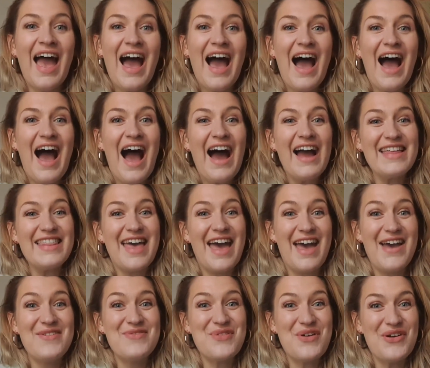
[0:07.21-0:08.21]
Hi there
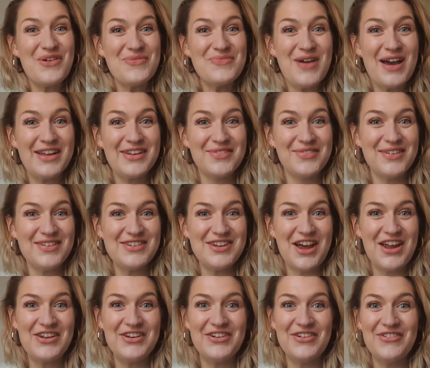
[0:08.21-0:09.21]
and welcome back to my
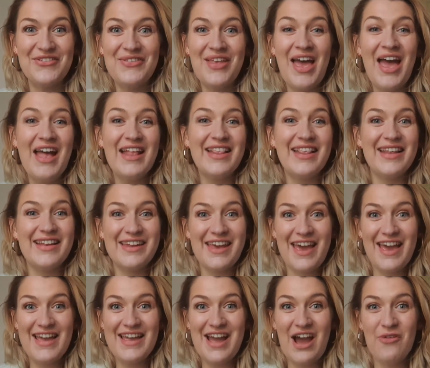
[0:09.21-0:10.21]
channel.
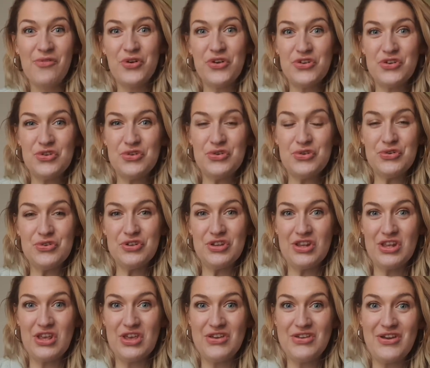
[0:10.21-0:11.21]
Today I want to talk to
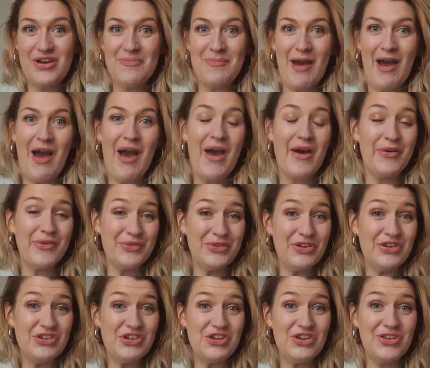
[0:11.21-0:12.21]
you about how to
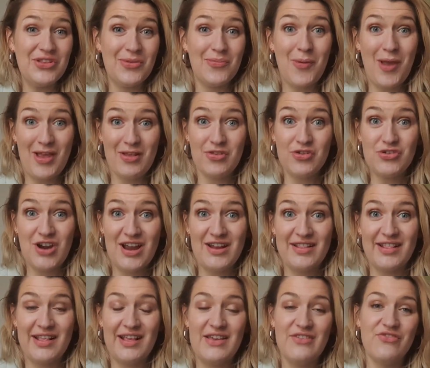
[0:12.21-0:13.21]
choose the best grad
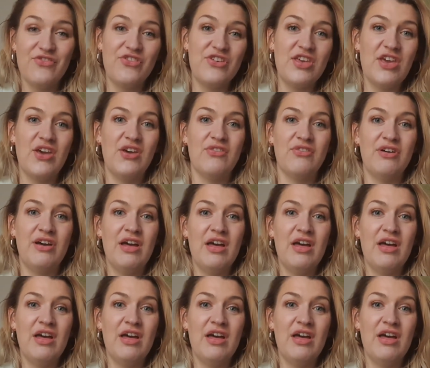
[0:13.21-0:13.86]
scheme for you.